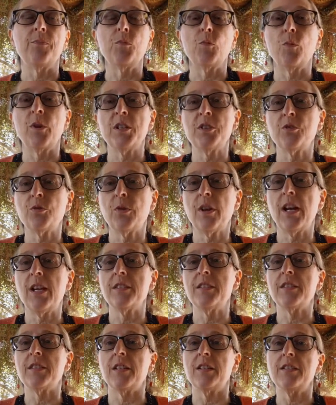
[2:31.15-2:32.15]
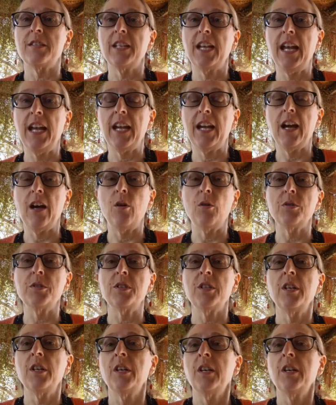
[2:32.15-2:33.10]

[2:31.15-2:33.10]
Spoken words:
restaurants and takeout.